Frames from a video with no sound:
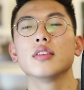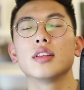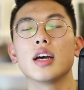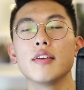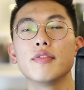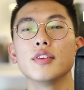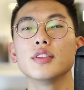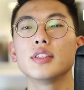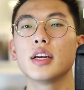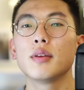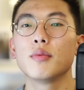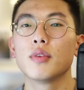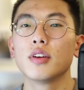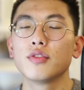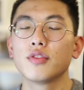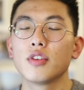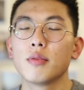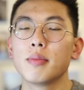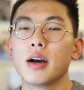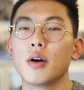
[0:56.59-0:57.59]
The iPhone 10
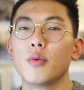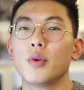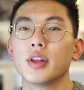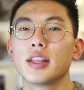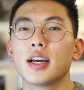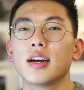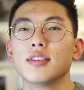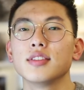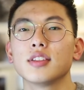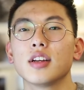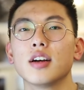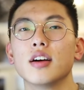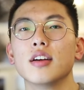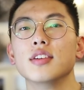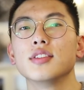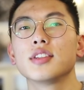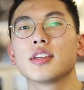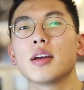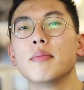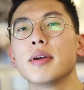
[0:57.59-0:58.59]
runs for about
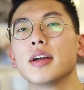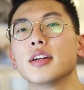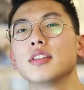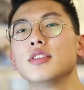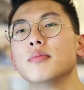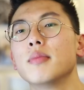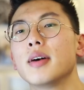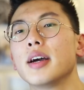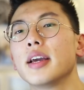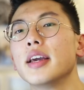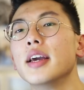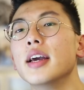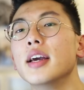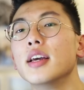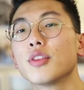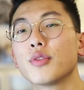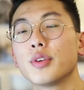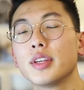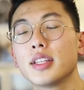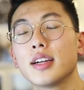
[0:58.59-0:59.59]
$1,000 compared to my
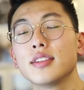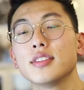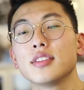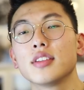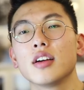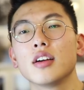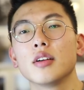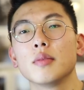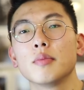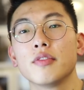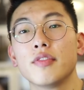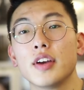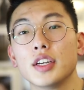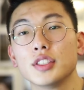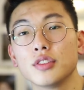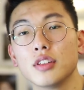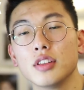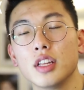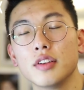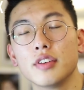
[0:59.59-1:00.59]
$3,000
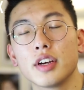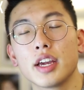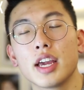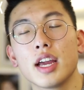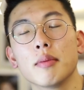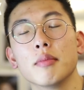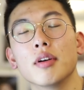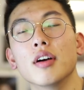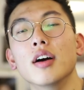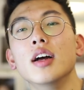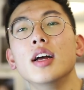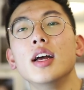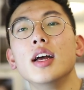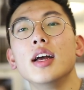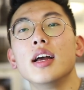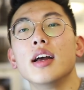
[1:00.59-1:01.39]
professional level camera.